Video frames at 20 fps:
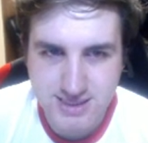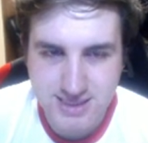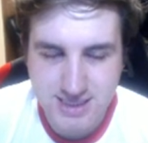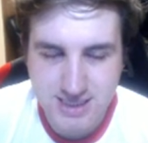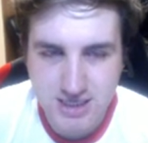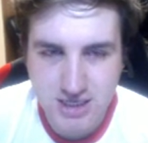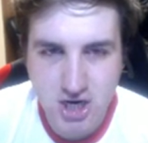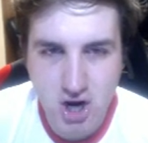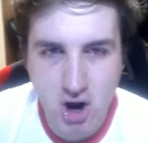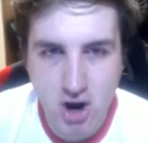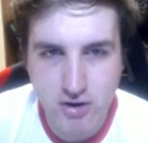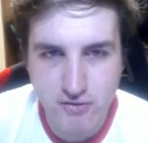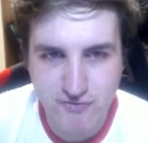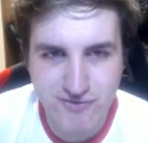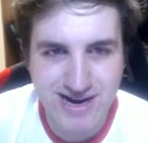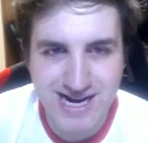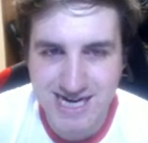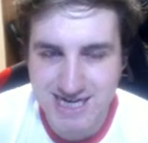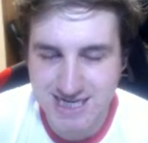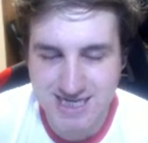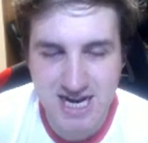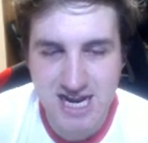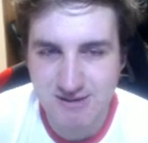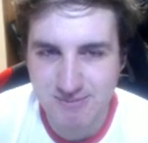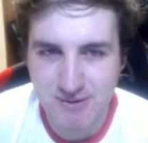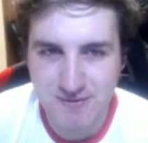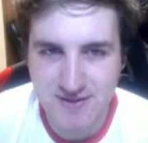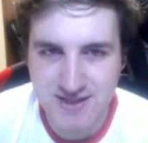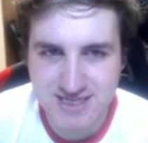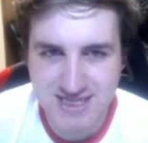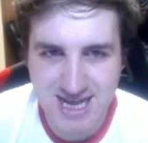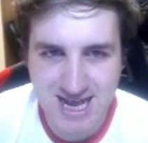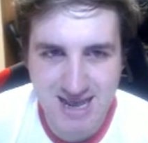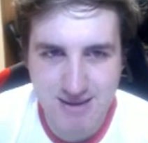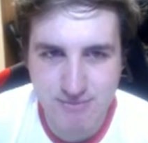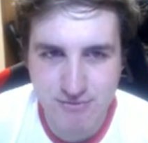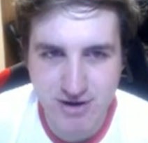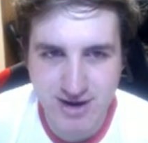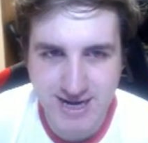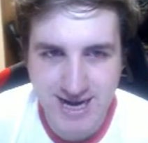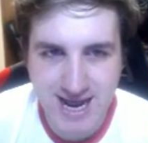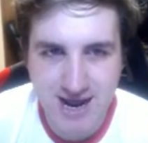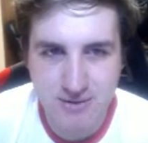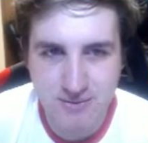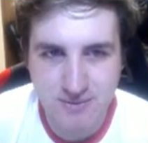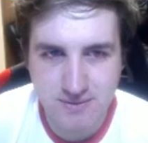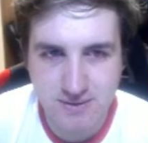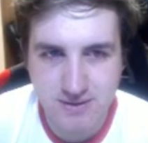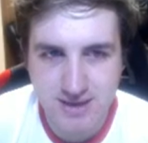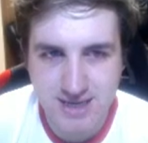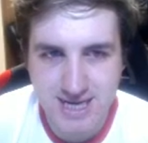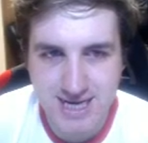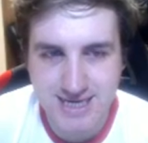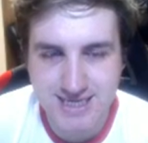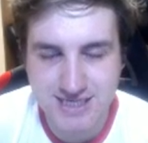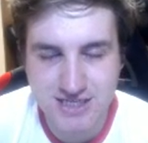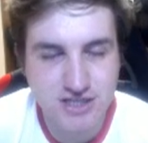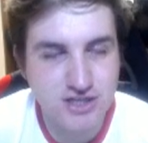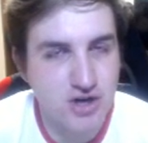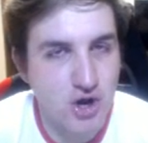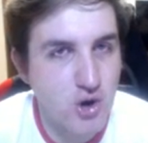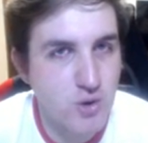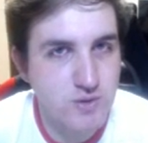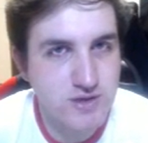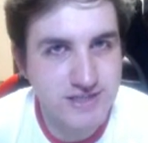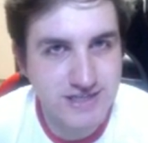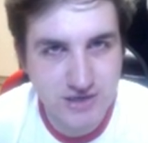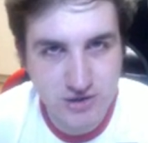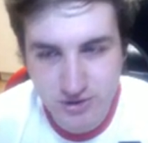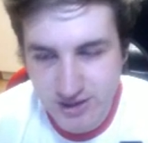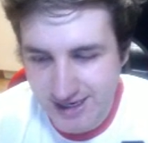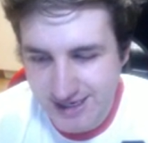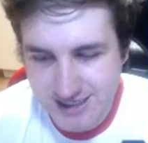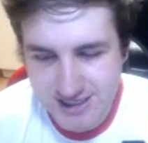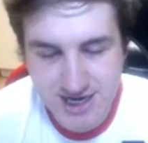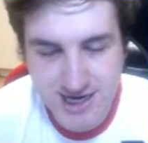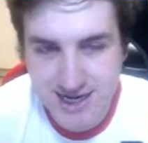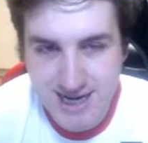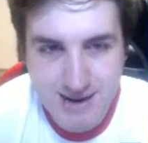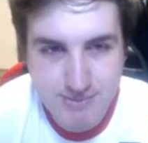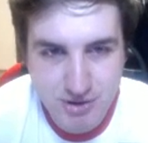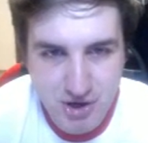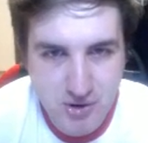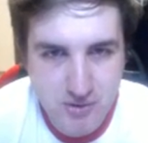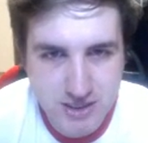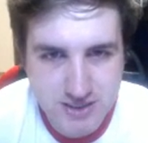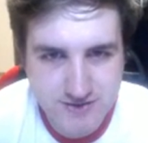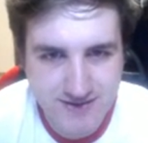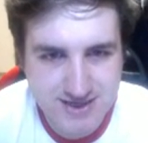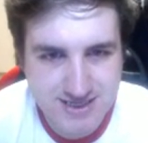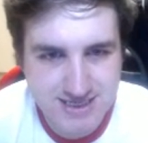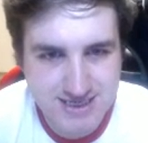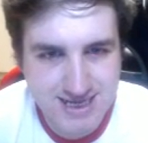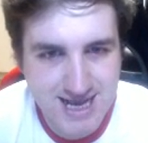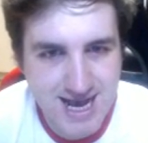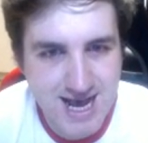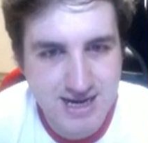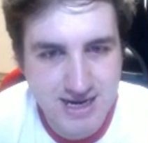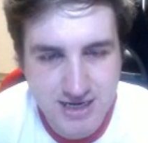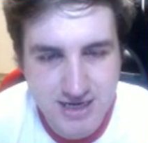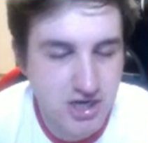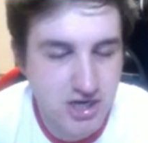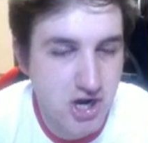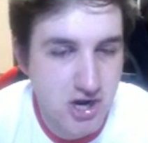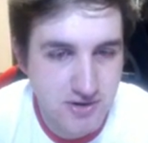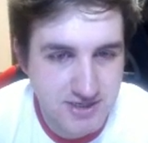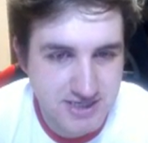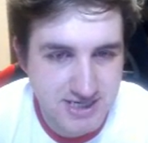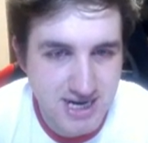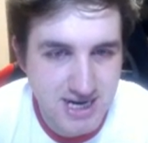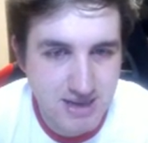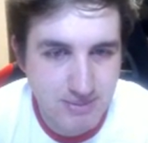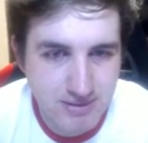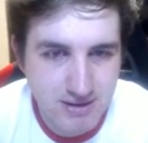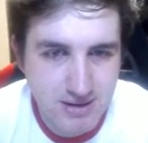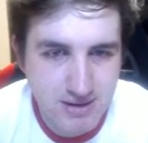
You can't really snipe on this game right now. It's so sluggish. Like, I'm going as fast as I can, and you can't snipe.